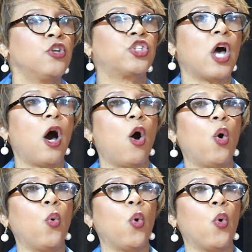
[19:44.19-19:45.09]

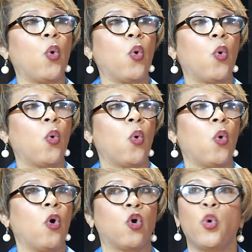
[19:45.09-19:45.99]
So,
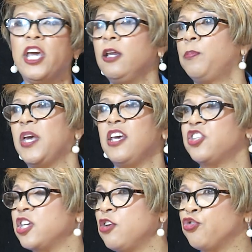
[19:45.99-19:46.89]
Queen Bee
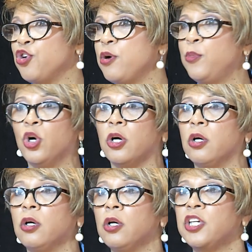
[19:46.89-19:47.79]
syndrome
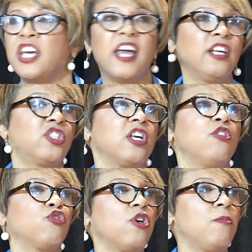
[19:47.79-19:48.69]
or King
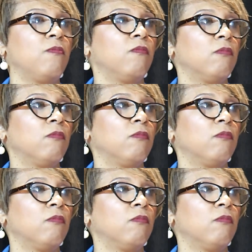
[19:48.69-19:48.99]
syndrome,